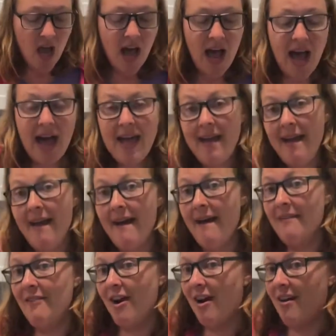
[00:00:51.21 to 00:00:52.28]
I
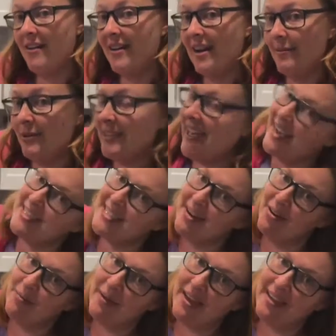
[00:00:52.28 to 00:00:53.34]
have our enameled cast
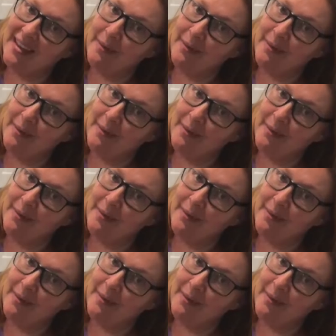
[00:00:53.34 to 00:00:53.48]
iron pan that